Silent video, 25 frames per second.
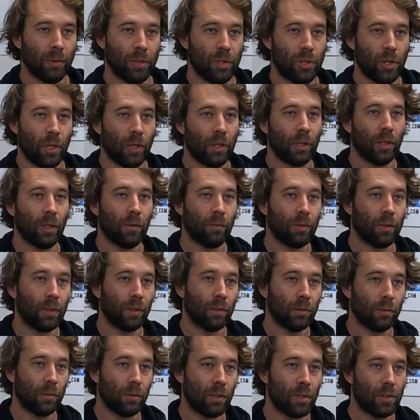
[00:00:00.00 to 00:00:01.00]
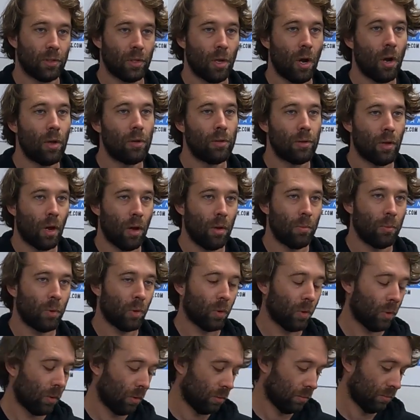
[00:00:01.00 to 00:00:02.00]
We're checking everything. There's no
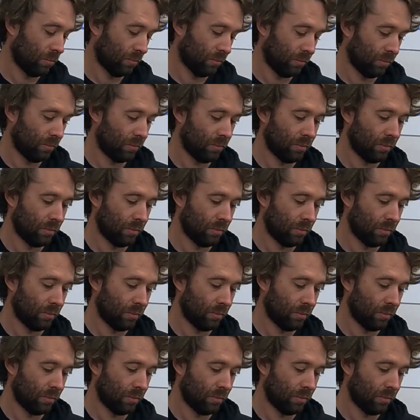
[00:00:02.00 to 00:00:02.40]
more